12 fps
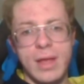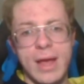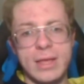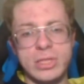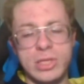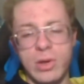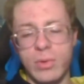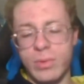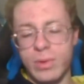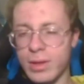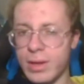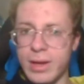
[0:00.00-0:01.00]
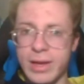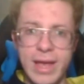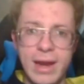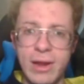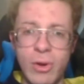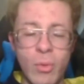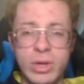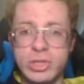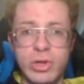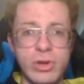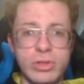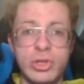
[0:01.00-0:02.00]
And so, again, I don't want
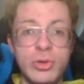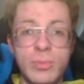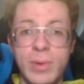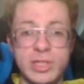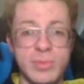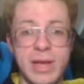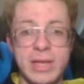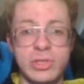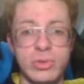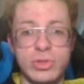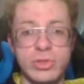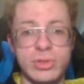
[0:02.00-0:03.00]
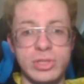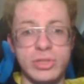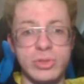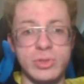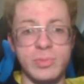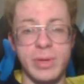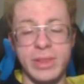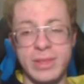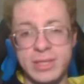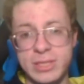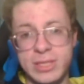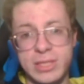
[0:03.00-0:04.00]
to talk too much about social issues, but
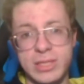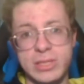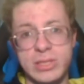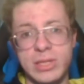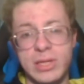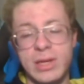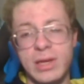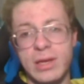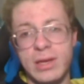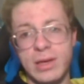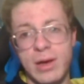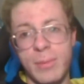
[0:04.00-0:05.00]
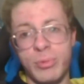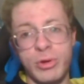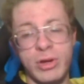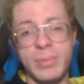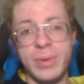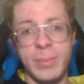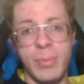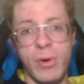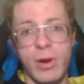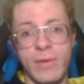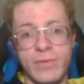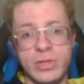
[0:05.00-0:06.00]
this is a pretty big
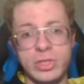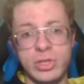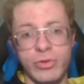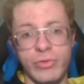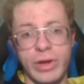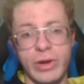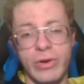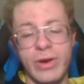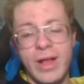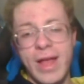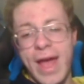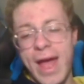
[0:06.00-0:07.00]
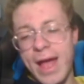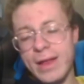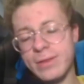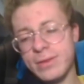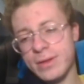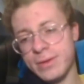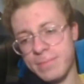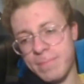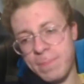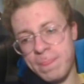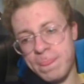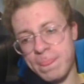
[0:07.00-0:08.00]
part of his career. And
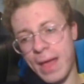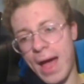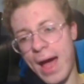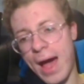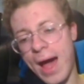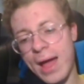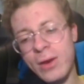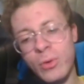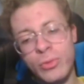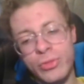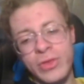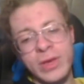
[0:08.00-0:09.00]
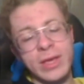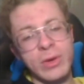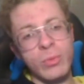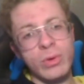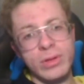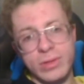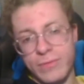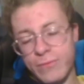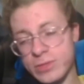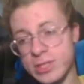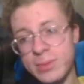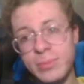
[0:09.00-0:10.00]
I don't think it would,
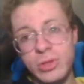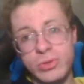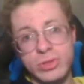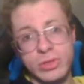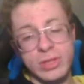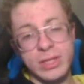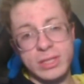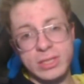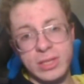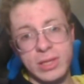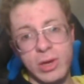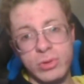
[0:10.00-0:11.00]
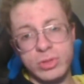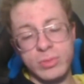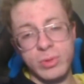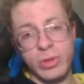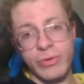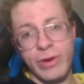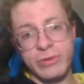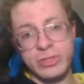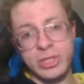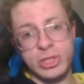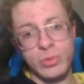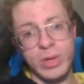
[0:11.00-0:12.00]
similarly to the Odubel Herrera
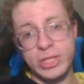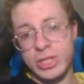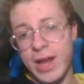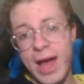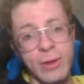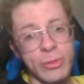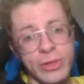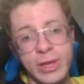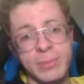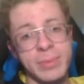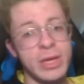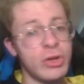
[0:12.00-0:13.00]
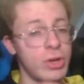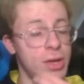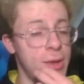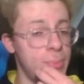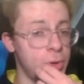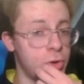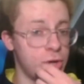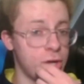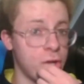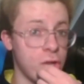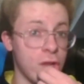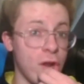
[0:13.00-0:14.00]
situation, I don't think it'd be
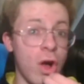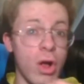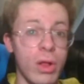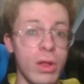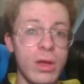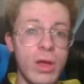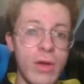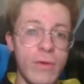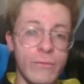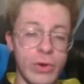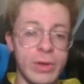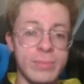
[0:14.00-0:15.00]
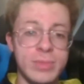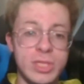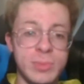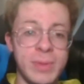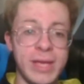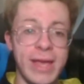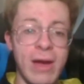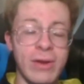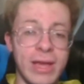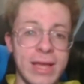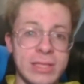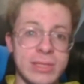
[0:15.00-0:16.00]
hypocritical at all for him to speak out
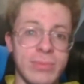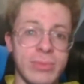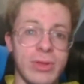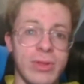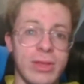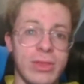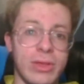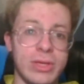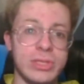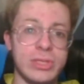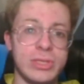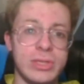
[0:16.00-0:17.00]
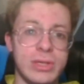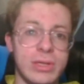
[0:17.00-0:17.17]
against something like this.